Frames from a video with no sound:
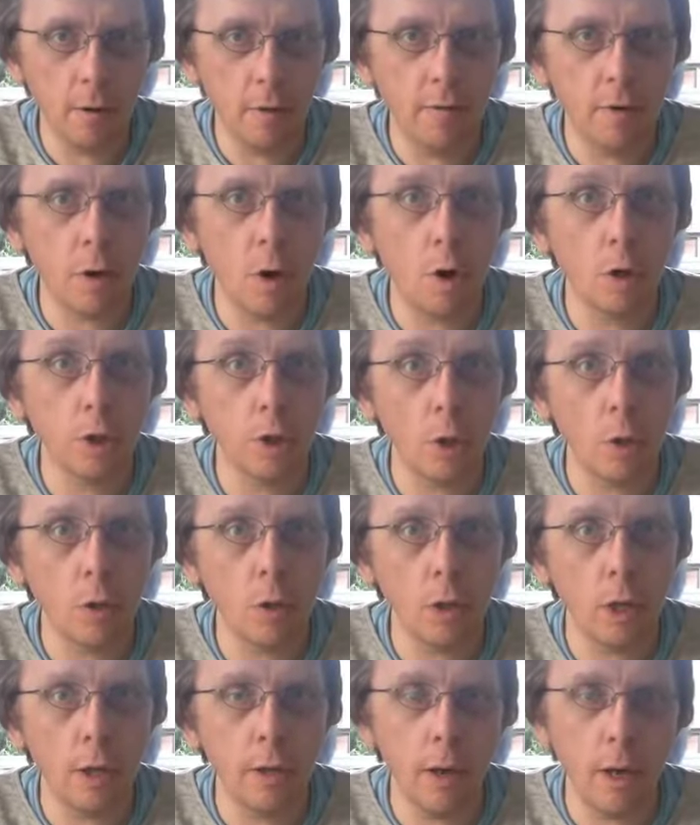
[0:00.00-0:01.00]
of an
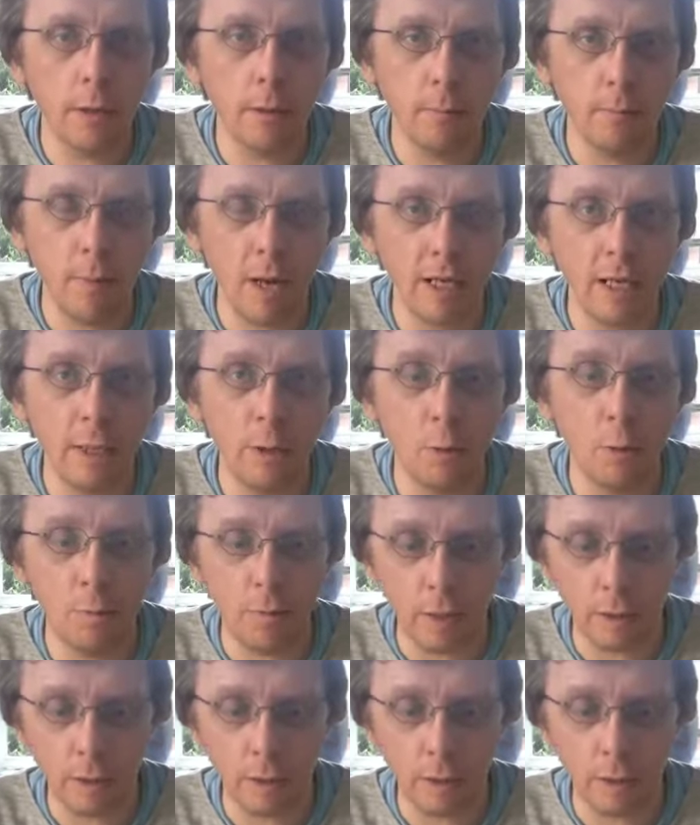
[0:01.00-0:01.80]
arsehole and, and manning up.